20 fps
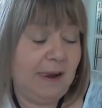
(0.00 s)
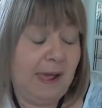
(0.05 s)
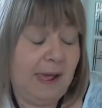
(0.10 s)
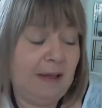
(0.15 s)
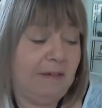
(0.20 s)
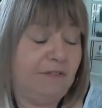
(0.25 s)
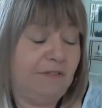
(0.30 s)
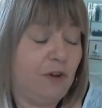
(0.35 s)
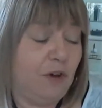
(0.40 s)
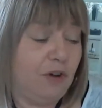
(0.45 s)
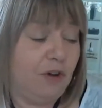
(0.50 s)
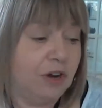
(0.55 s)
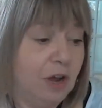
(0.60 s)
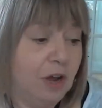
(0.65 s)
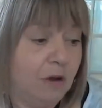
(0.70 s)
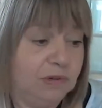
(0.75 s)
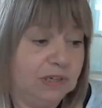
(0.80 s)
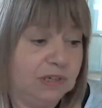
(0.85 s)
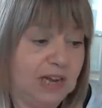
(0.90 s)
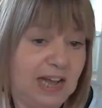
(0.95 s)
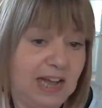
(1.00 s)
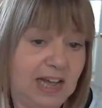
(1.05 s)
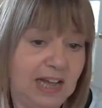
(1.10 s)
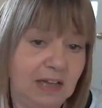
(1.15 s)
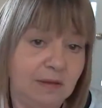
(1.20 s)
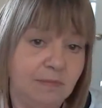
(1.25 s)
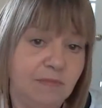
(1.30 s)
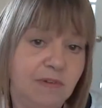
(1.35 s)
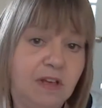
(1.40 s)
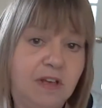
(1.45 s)
I've got no
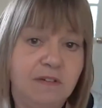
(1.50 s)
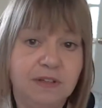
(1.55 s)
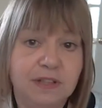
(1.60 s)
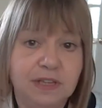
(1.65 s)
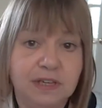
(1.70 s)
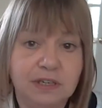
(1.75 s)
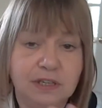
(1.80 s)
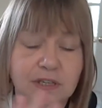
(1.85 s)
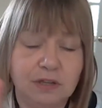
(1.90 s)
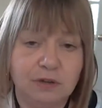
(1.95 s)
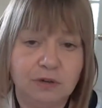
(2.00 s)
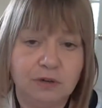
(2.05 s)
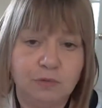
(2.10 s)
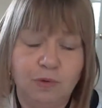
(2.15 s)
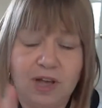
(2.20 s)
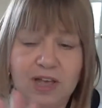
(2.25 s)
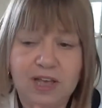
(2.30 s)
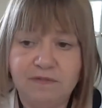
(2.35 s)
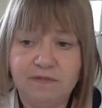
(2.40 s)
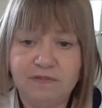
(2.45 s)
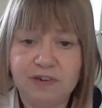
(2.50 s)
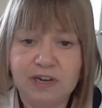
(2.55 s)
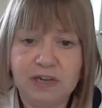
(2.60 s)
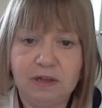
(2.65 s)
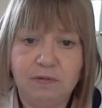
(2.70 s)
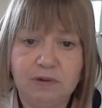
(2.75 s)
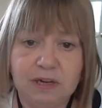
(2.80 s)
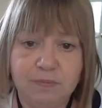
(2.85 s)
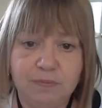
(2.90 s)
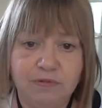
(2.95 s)
time for this third wave
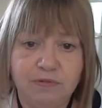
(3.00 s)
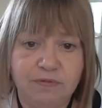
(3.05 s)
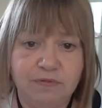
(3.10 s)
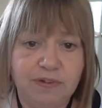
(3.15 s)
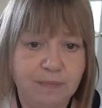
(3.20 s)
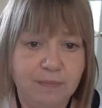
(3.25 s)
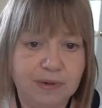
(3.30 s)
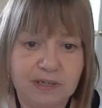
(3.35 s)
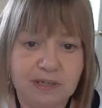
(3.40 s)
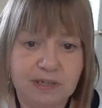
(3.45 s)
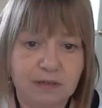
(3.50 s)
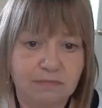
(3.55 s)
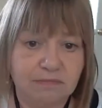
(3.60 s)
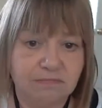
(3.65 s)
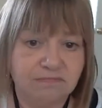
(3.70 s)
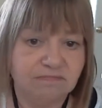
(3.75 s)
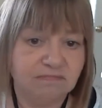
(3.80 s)
neoliberal feminism.